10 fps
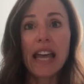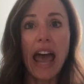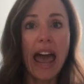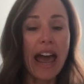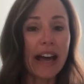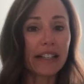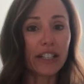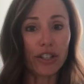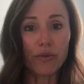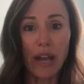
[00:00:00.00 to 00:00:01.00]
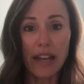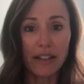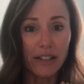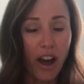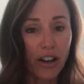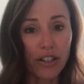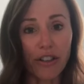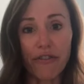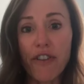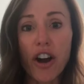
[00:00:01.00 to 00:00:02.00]
and you can talk to the
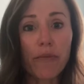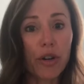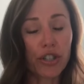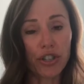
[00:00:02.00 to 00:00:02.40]
farmers,